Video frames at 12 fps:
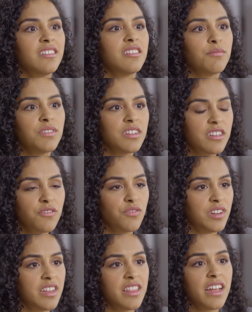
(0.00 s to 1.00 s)
something
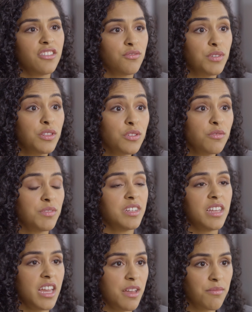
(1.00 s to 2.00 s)
different, and that's when Lumen
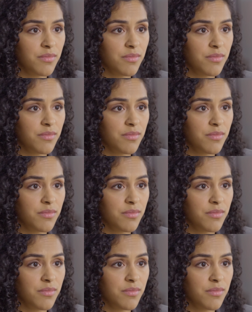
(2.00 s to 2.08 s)
came